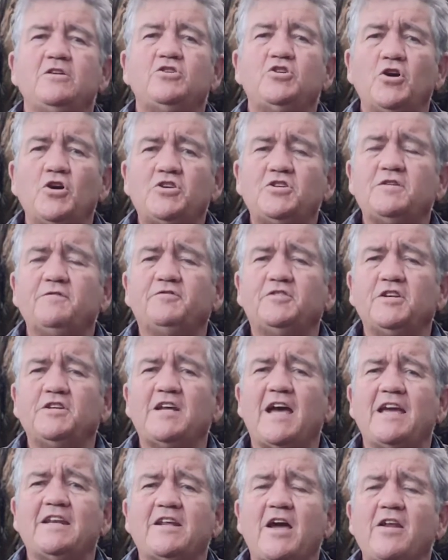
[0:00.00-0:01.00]
Church of
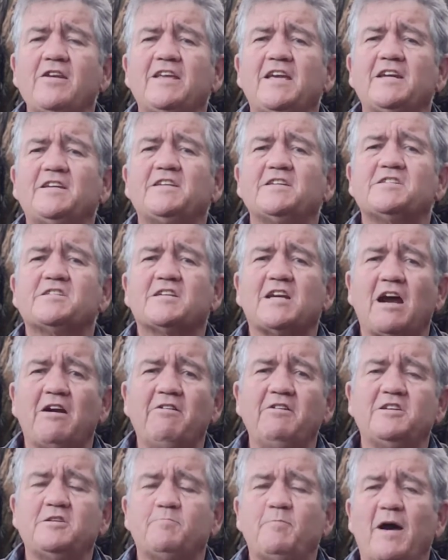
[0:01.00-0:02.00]
today, don't get
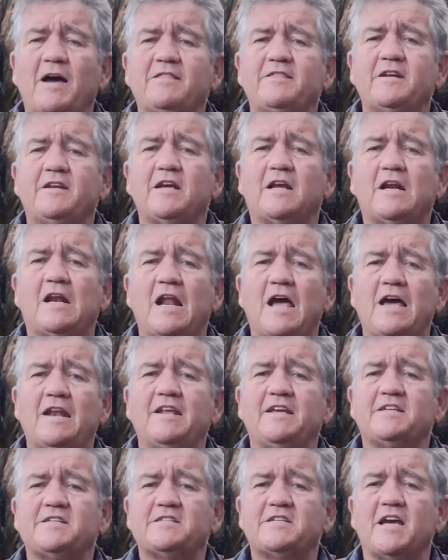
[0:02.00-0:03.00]
discouraged by the
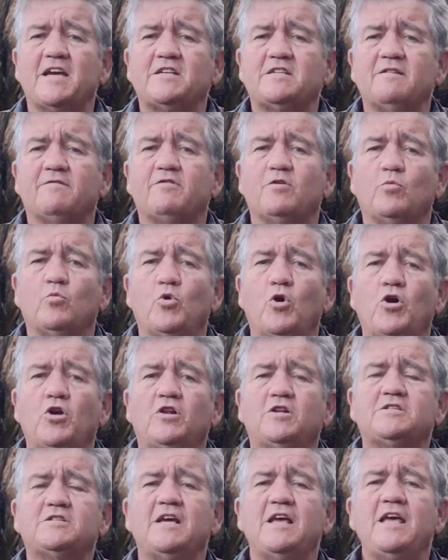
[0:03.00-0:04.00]
declining state of the
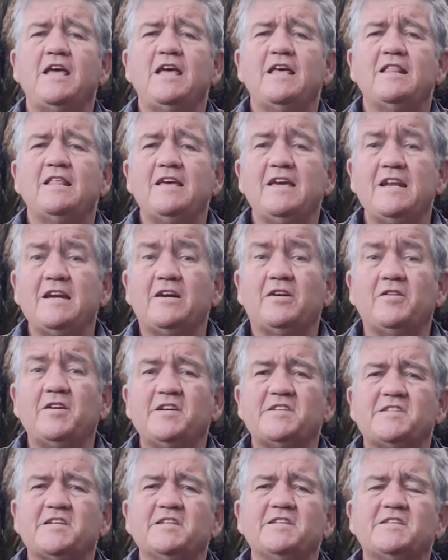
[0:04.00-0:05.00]
world, the
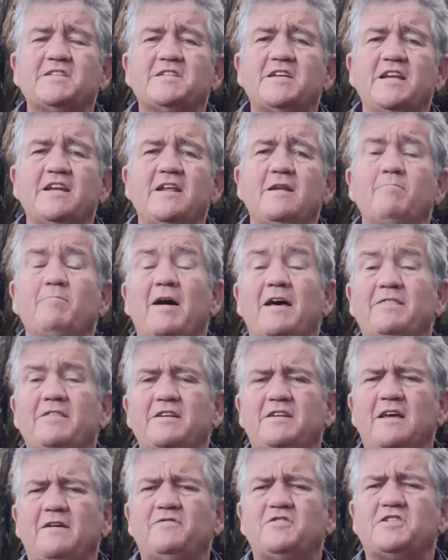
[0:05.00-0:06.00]
increase in sin, and by
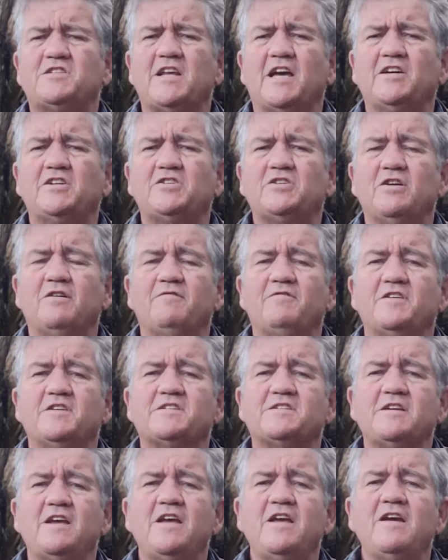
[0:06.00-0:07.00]
the devastation of
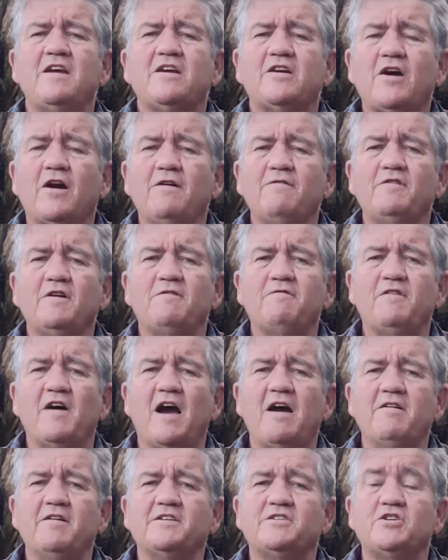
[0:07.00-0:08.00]
this COVID
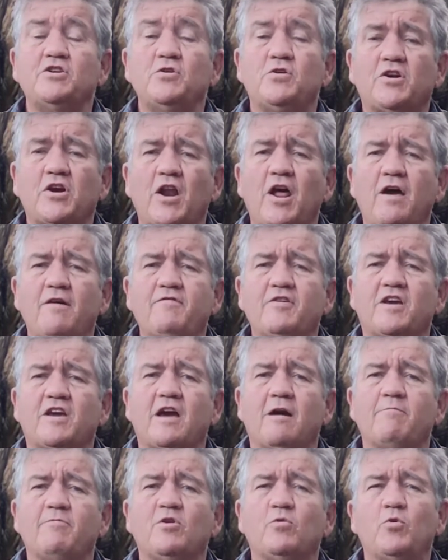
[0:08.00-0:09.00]
virus. You can
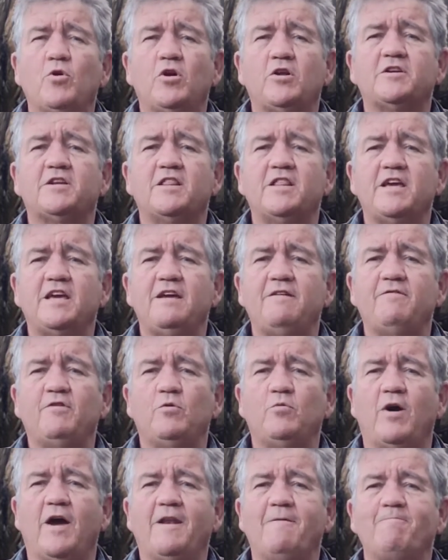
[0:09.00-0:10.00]
overcome the world and the
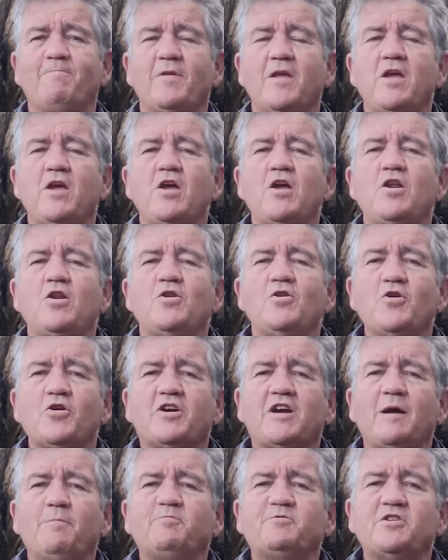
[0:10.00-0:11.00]
evil one.
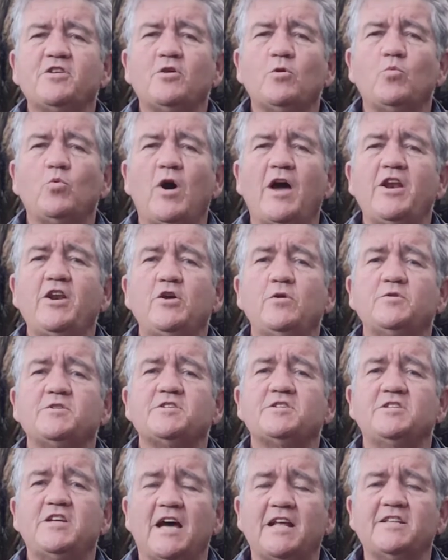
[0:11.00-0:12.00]
Look up to the one who
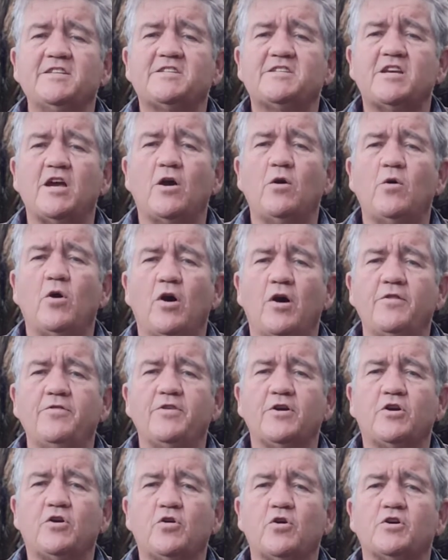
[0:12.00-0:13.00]
has done so on
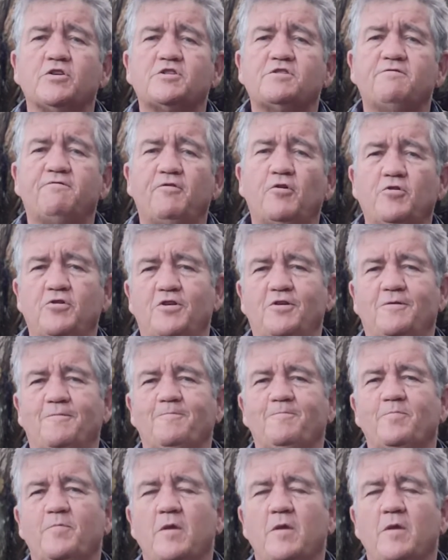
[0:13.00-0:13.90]
the cross for you.